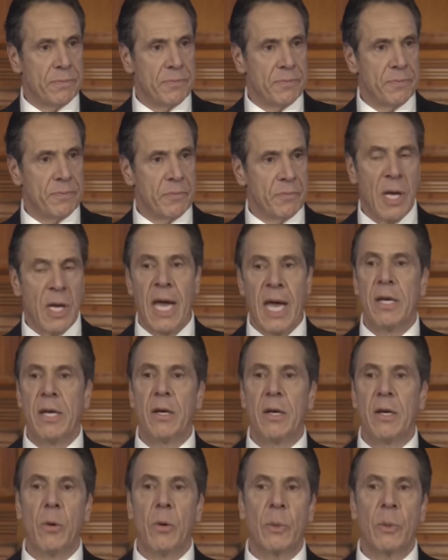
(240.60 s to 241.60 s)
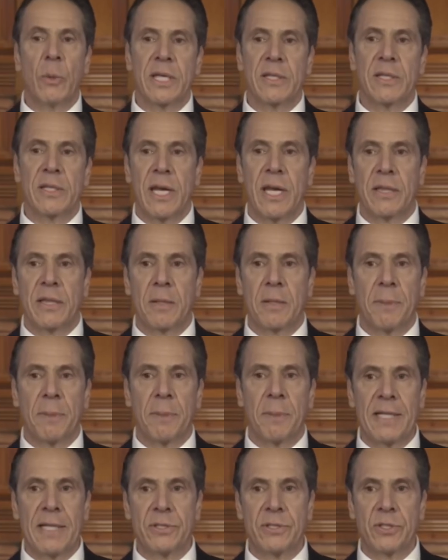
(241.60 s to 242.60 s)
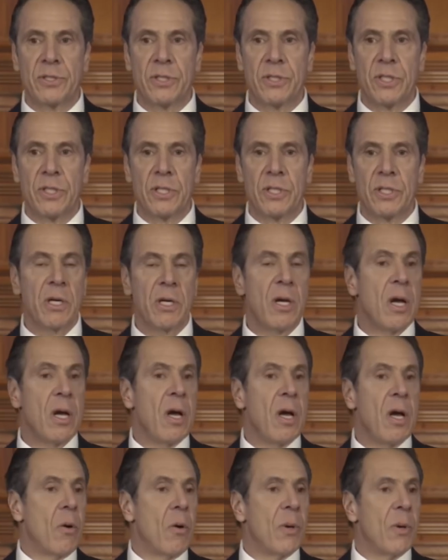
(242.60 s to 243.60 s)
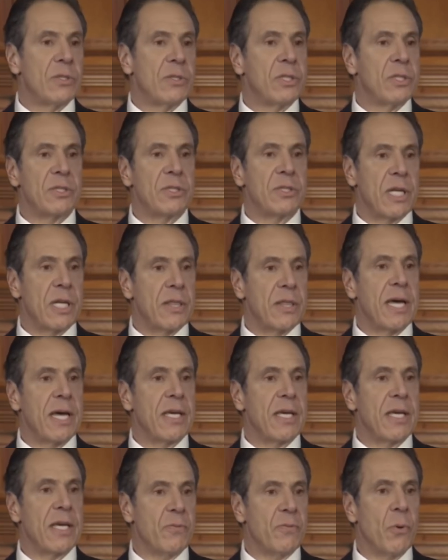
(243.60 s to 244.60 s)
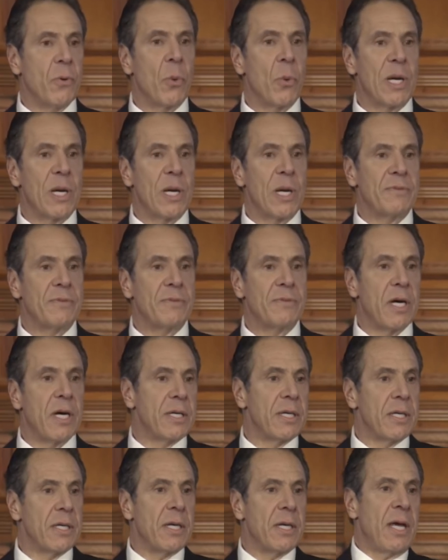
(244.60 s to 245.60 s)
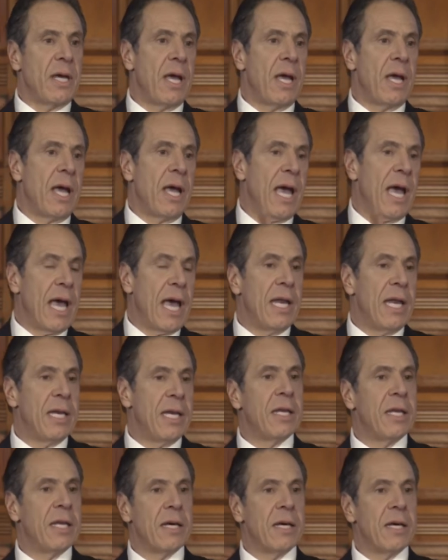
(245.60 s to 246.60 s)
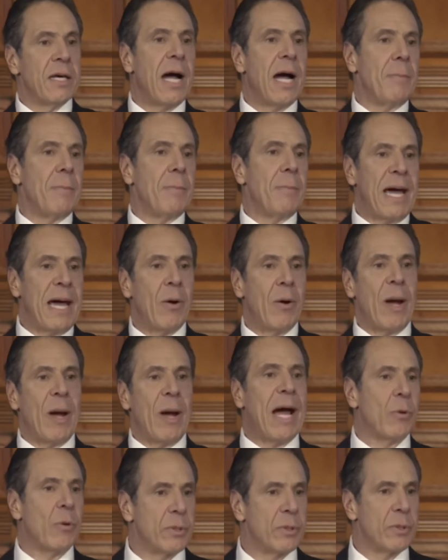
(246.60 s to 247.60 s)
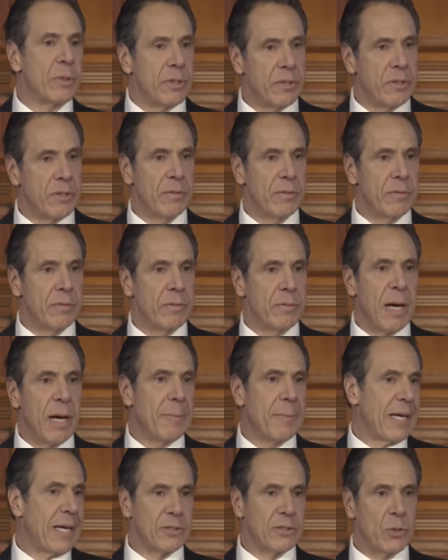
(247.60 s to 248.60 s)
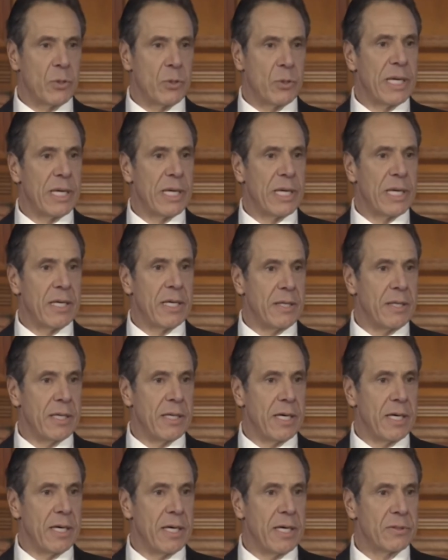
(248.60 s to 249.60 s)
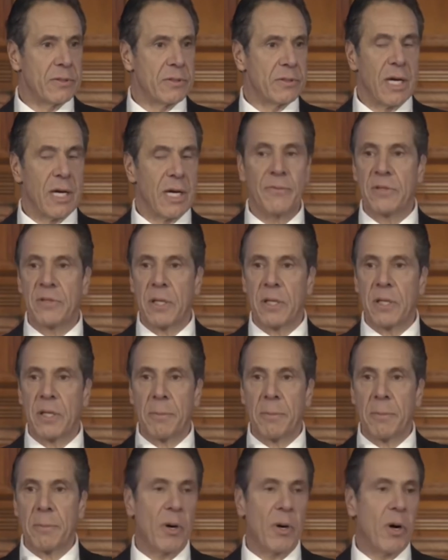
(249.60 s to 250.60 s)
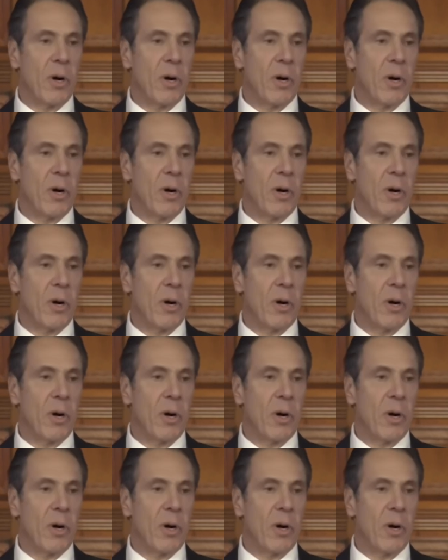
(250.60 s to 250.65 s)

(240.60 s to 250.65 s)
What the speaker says: And no one can take the posture, well, just say thank you for what I've done, and I'm now out. I'm not doing anything else. I've done my part.